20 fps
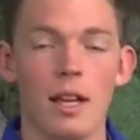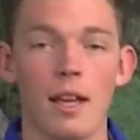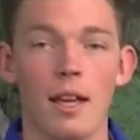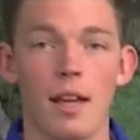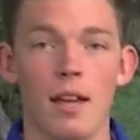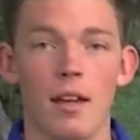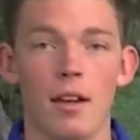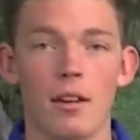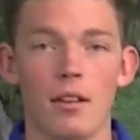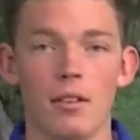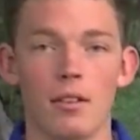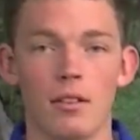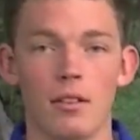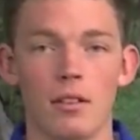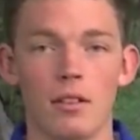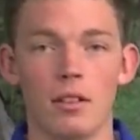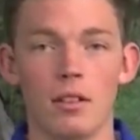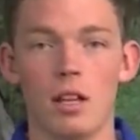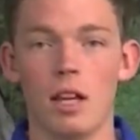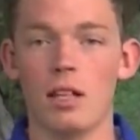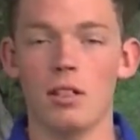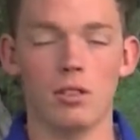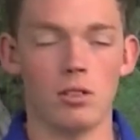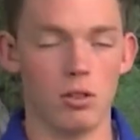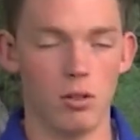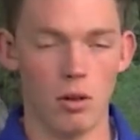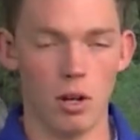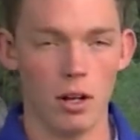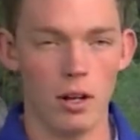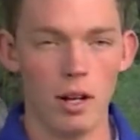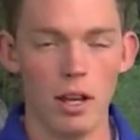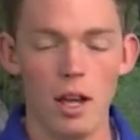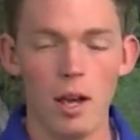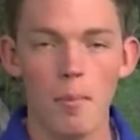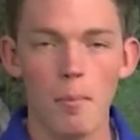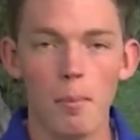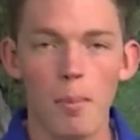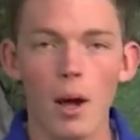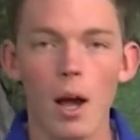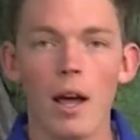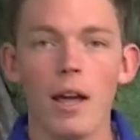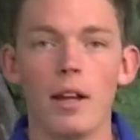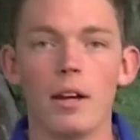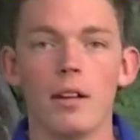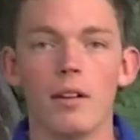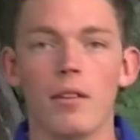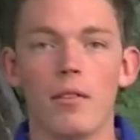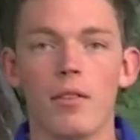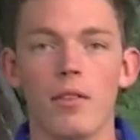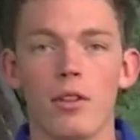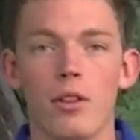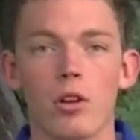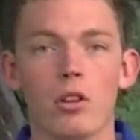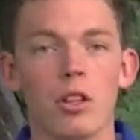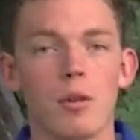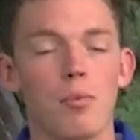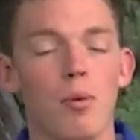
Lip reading: and so on. But the only